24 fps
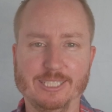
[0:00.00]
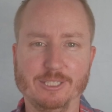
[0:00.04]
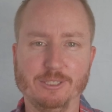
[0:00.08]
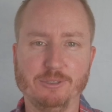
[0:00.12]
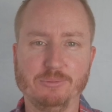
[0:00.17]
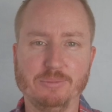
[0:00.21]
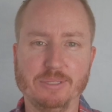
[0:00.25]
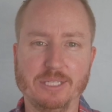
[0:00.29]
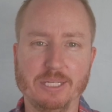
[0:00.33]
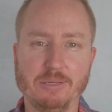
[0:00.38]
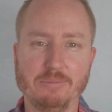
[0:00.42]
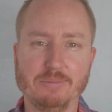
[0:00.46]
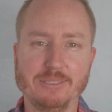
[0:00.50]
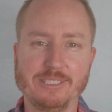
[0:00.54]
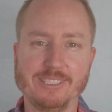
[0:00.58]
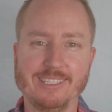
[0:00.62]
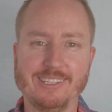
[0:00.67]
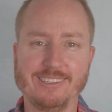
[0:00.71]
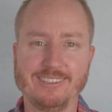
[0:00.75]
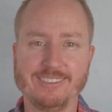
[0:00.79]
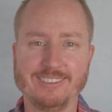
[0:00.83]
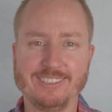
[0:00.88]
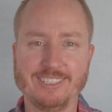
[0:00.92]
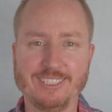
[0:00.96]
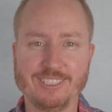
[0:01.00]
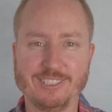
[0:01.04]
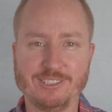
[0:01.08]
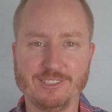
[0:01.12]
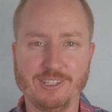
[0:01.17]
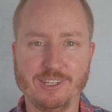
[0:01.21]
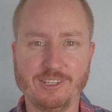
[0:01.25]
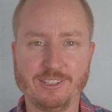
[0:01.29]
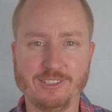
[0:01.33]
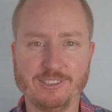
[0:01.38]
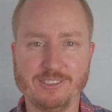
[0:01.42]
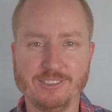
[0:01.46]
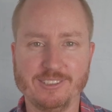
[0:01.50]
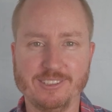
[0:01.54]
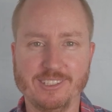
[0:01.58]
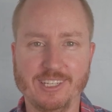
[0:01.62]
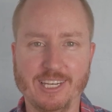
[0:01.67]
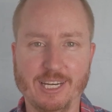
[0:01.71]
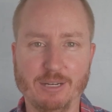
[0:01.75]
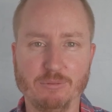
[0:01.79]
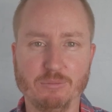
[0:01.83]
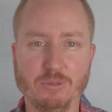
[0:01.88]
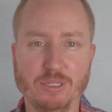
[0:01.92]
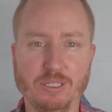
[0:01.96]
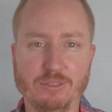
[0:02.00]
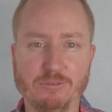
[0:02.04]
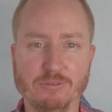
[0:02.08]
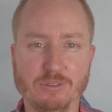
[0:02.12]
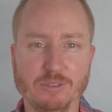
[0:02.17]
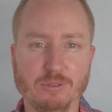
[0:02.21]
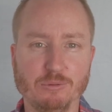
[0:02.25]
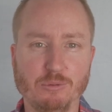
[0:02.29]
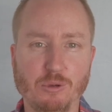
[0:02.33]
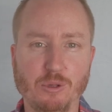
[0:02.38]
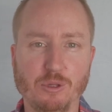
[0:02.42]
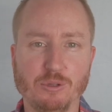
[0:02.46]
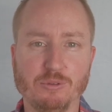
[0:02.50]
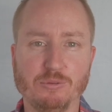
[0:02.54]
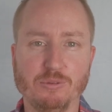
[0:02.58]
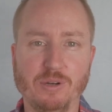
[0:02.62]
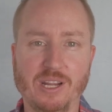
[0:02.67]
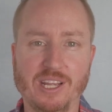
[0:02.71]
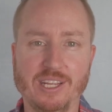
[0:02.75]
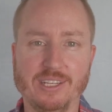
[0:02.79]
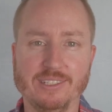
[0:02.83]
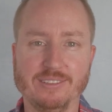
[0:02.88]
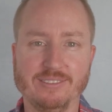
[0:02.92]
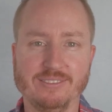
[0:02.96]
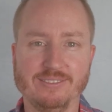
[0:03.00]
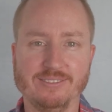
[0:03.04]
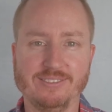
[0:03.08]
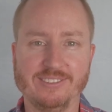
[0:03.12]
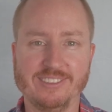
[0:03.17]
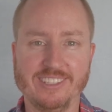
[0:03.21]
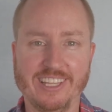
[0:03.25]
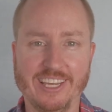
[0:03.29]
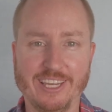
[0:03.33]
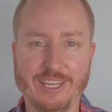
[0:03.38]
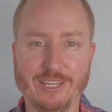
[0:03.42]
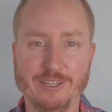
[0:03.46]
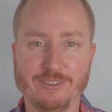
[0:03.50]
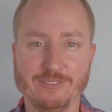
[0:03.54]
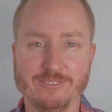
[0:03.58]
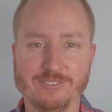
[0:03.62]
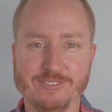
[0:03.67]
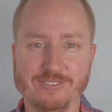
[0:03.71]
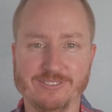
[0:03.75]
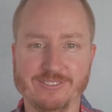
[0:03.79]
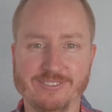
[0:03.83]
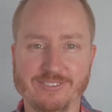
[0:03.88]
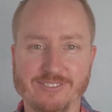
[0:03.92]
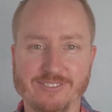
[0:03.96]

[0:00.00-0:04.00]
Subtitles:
Hello, my name is Nathan D. Snyder, and I'm reading for the role of Red. Thank you.